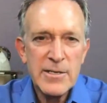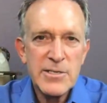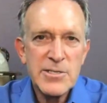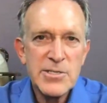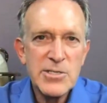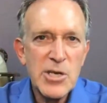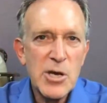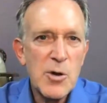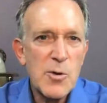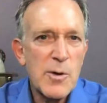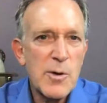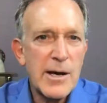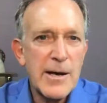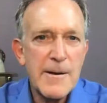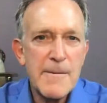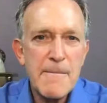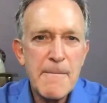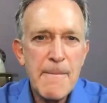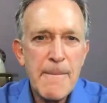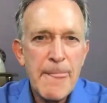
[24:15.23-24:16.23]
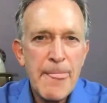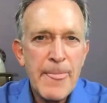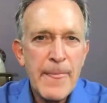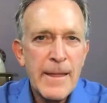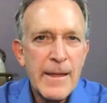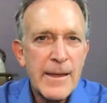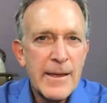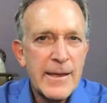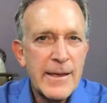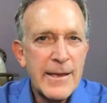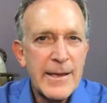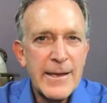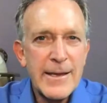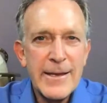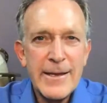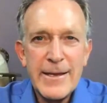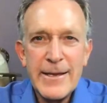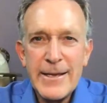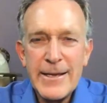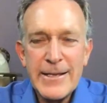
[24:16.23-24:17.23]
So mm-hmm. um,
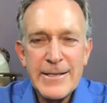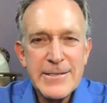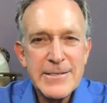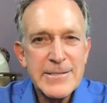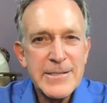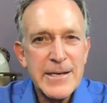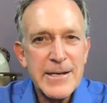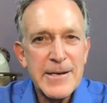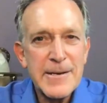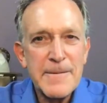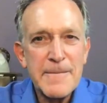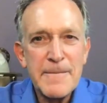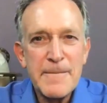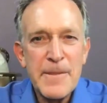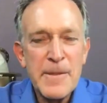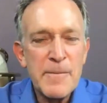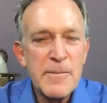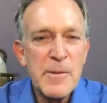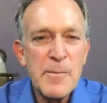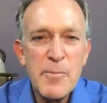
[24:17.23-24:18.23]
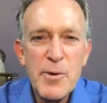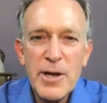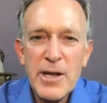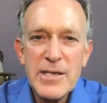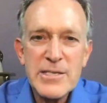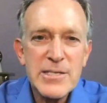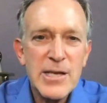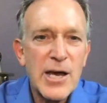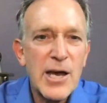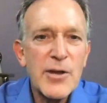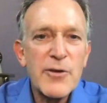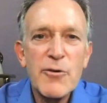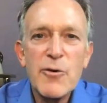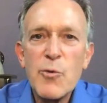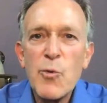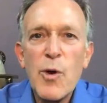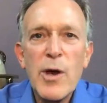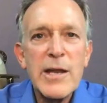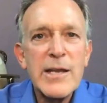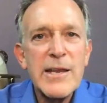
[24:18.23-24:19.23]
it's uh, the, the book is
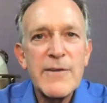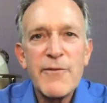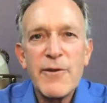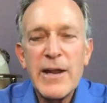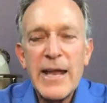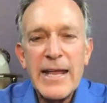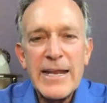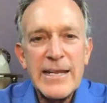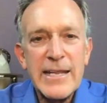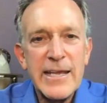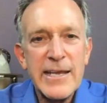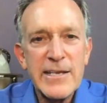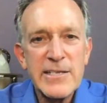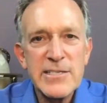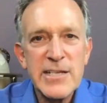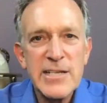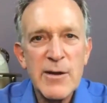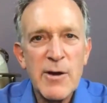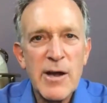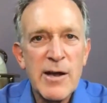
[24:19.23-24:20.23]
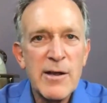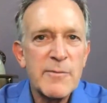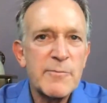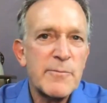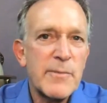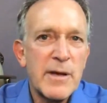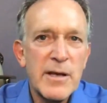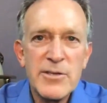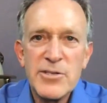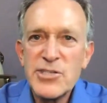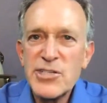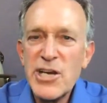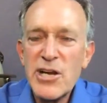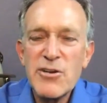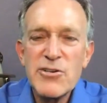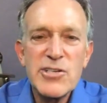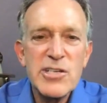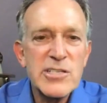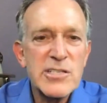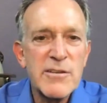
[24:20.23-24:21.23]
101 different ideas, and I'll, I'll, I'll share
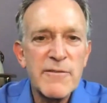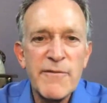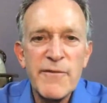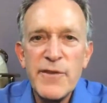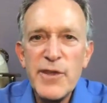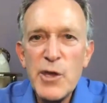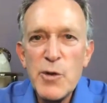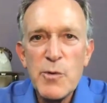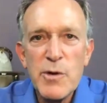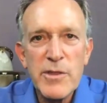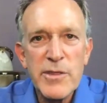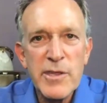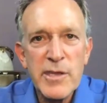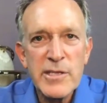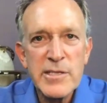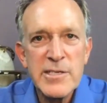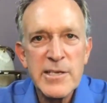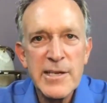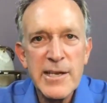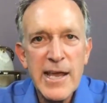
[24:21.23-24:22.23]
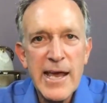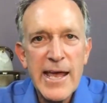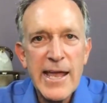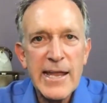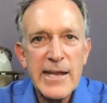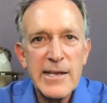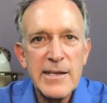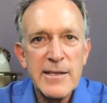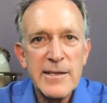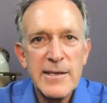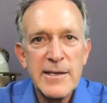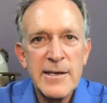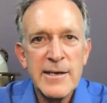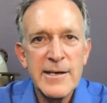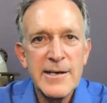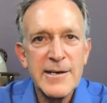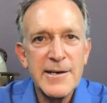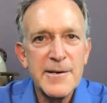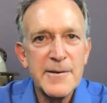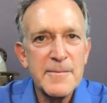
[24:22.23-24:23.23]
just a few with you tonight.
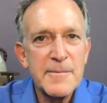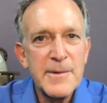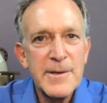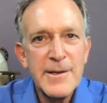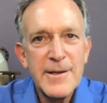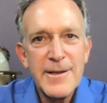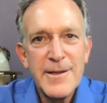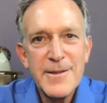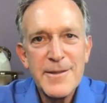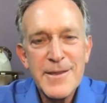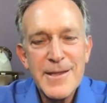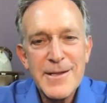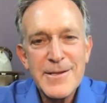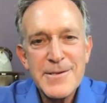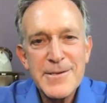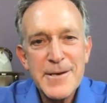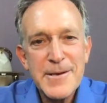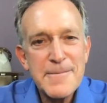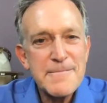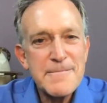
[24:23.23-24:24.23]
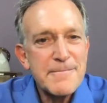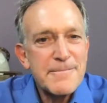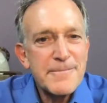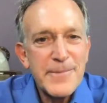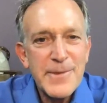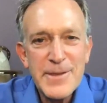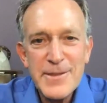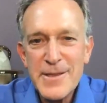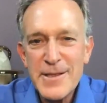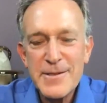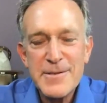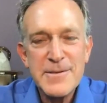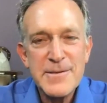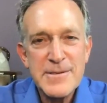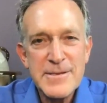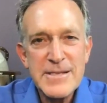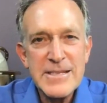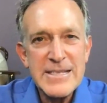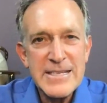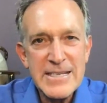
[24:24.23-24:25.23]
Um, yeah. That um, the,
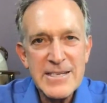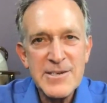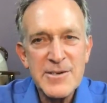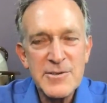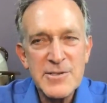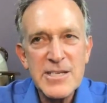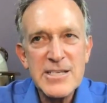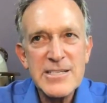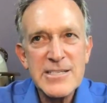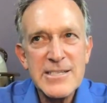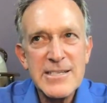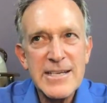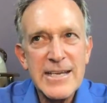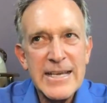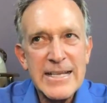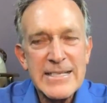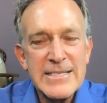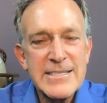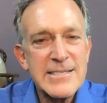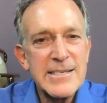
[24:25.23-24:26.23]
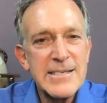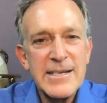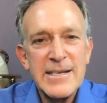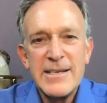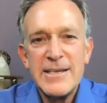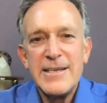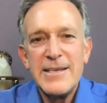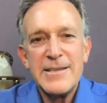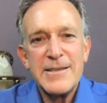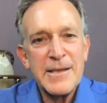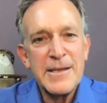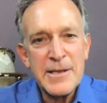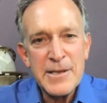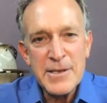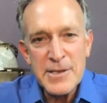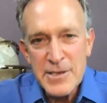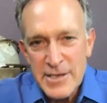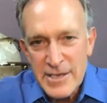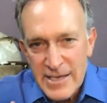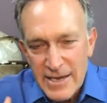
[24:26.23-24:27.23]
you know just to, it's to
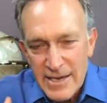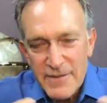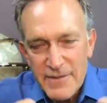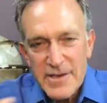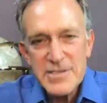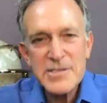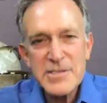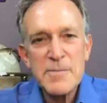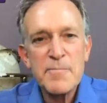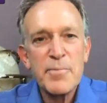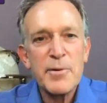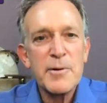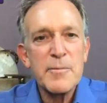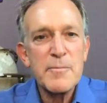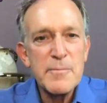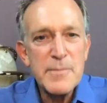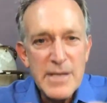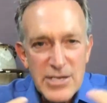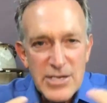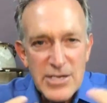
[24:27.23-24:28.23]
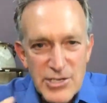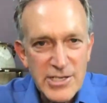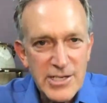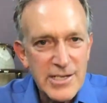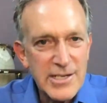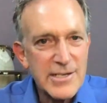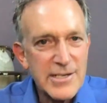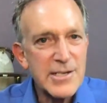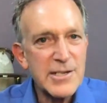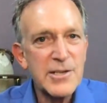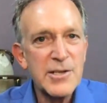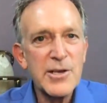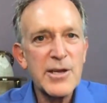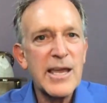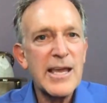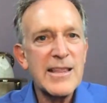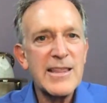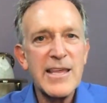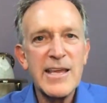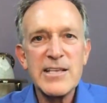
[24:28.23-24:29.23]
give us the permission to look
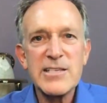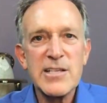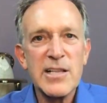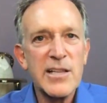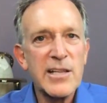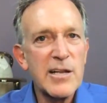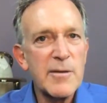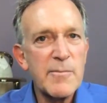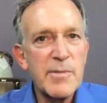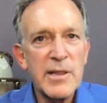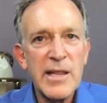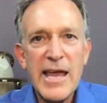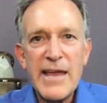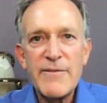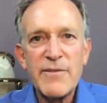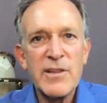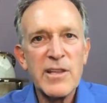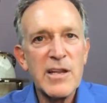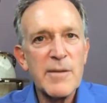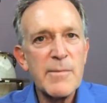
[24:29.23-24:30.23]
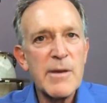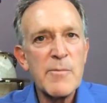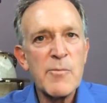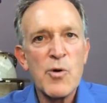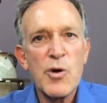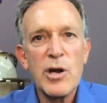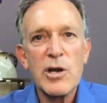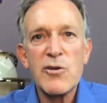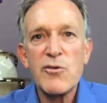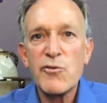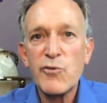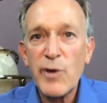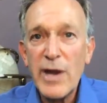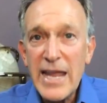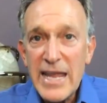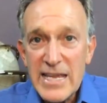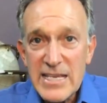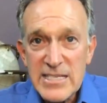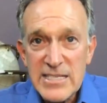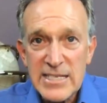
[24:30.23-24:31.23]
at things a little bit life a little bit more
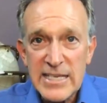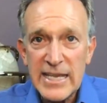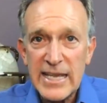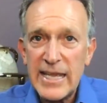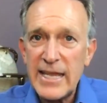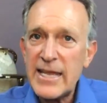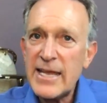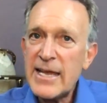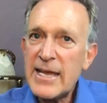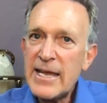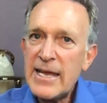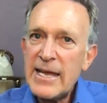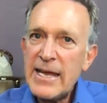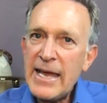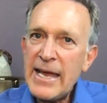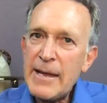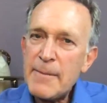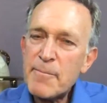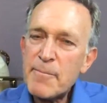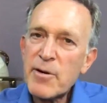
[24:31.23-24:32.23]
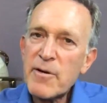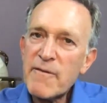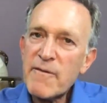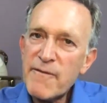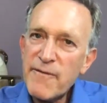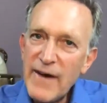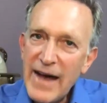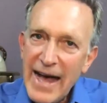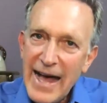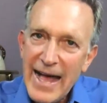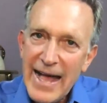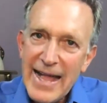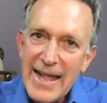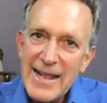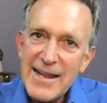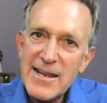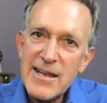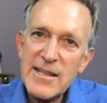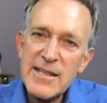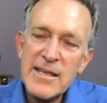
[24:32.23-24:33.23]
crazy, and
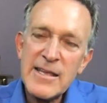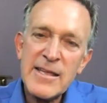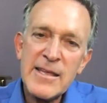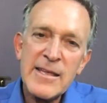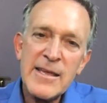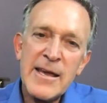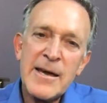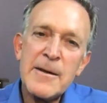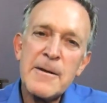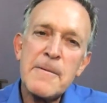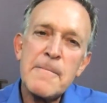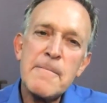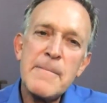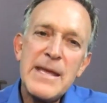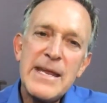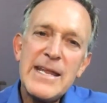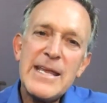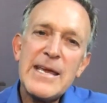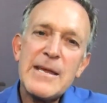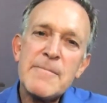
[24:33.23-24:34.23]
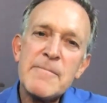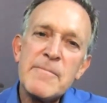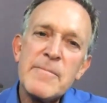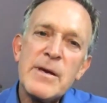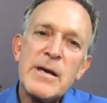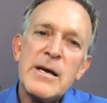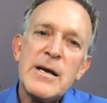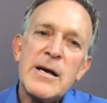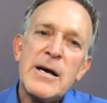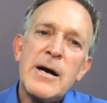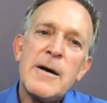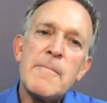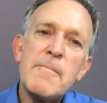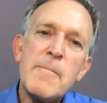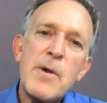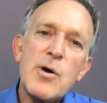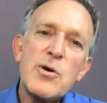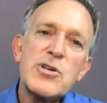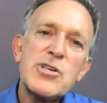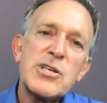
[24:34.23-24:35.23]
provide an immediate
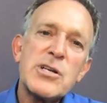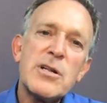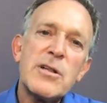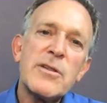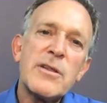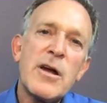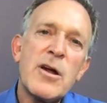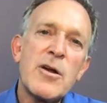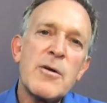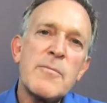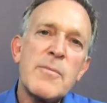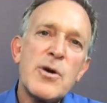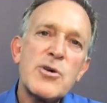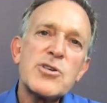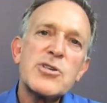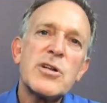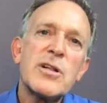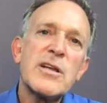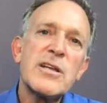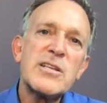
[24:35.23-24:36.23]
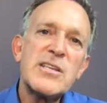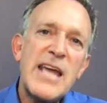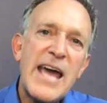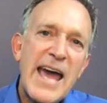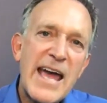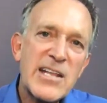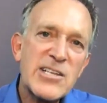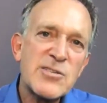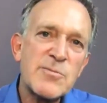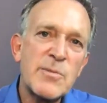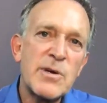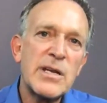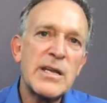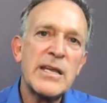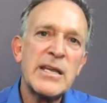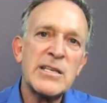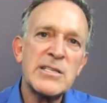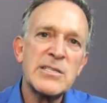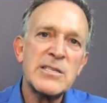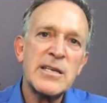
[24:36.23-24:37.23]
emotional our emotional attachment
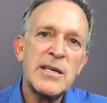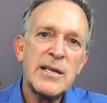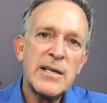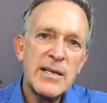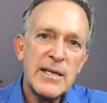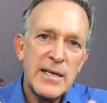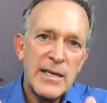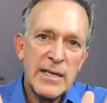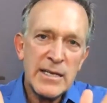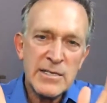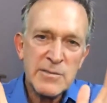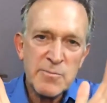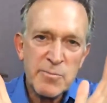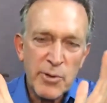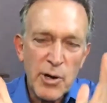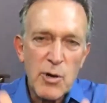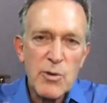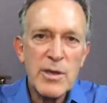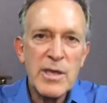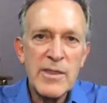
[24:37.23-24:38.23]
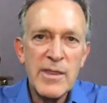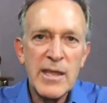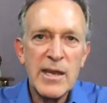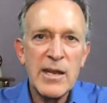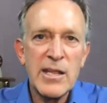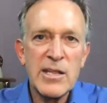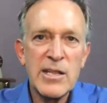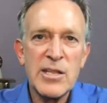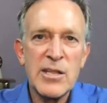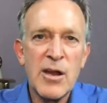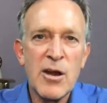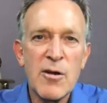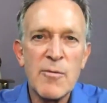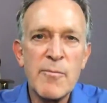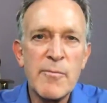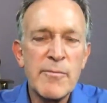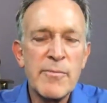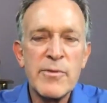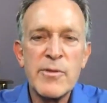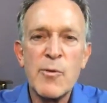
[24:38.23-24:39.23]
is is broken that it
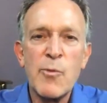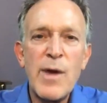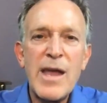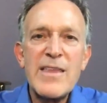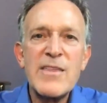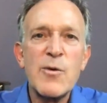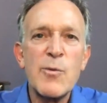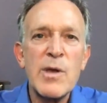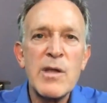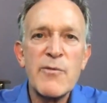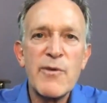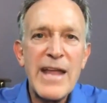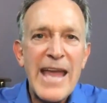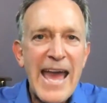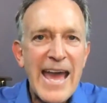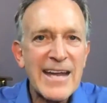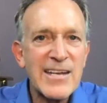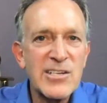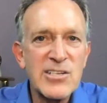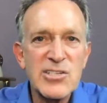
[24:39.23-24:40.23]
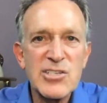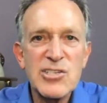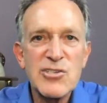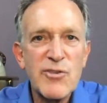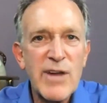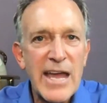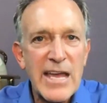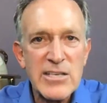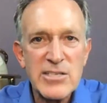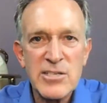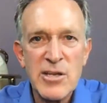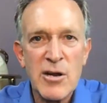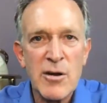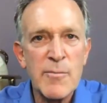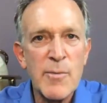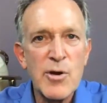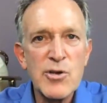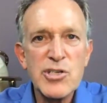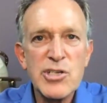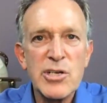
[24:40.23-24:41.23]
our the way that we react to stress our
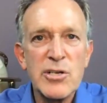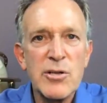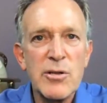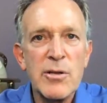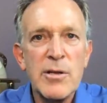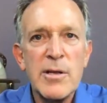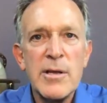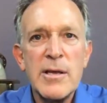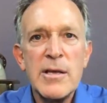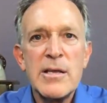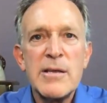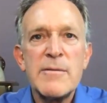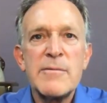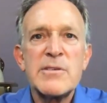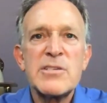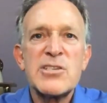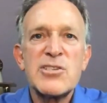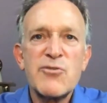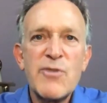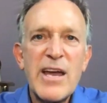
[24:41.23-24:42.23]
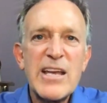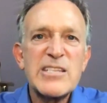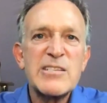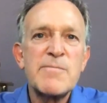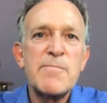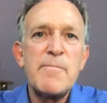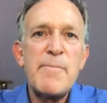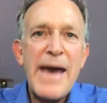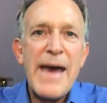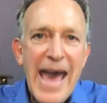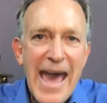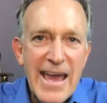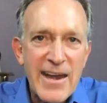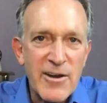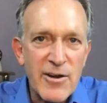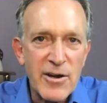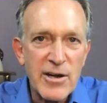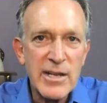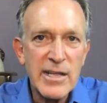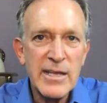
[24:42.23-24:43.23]
emotional stress
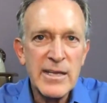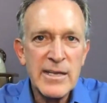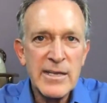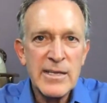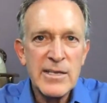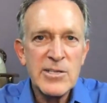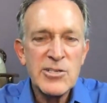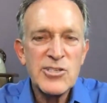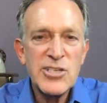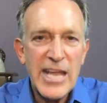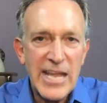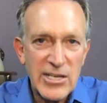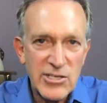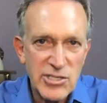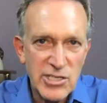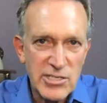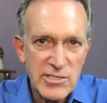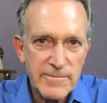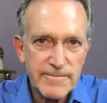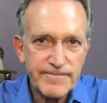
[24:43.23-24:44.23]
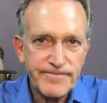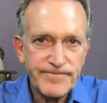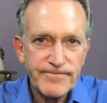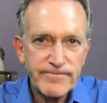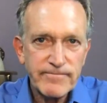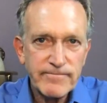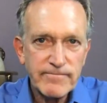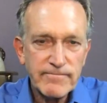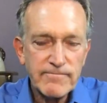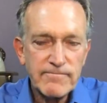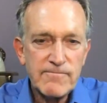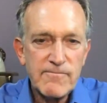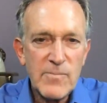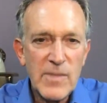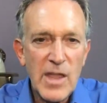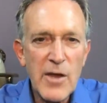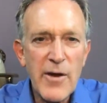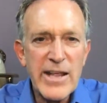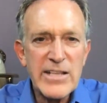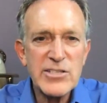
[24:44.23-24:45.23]
pattern changes
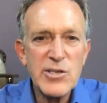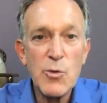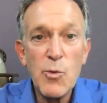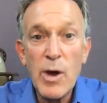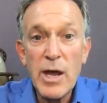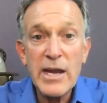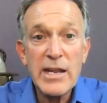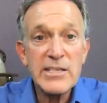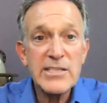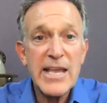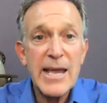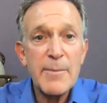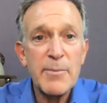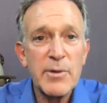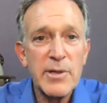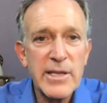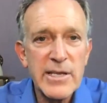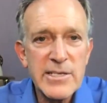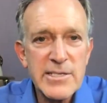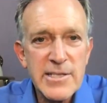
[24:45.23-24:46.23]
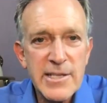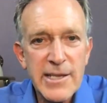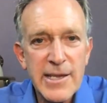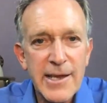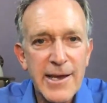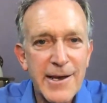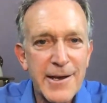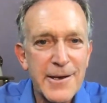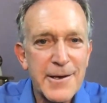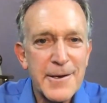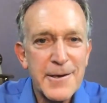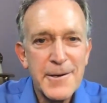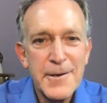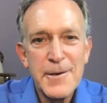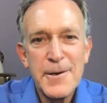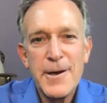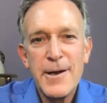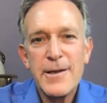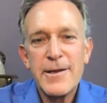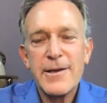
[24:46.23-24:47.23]
all right, so one example is the uh,
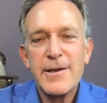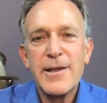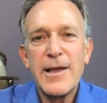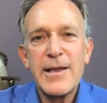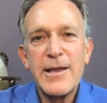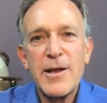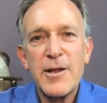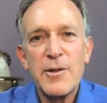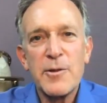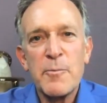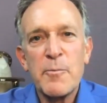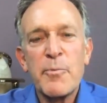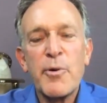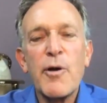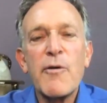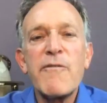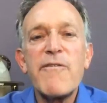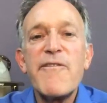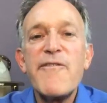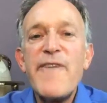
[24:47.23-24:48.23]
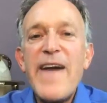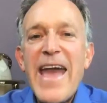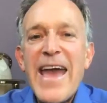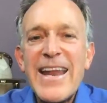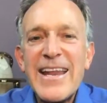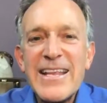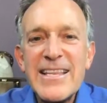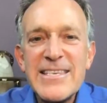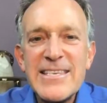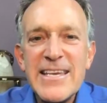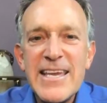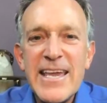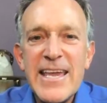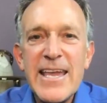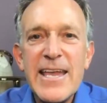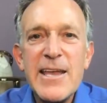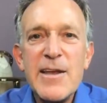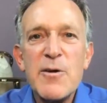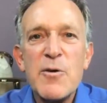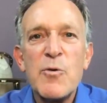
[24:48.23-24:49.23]
like a
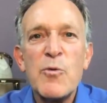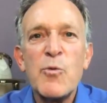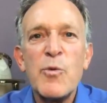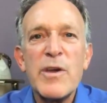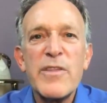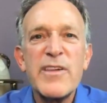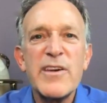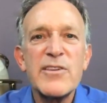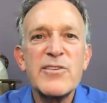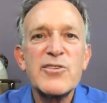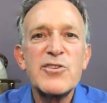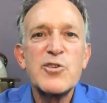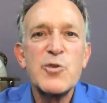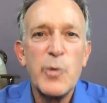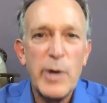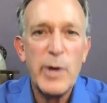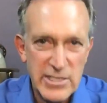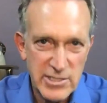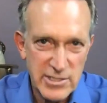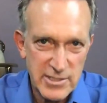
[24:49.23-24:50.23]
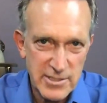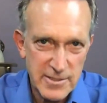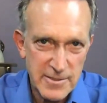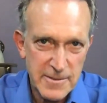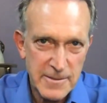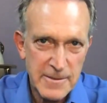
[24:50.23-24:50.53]
profanity with a twist.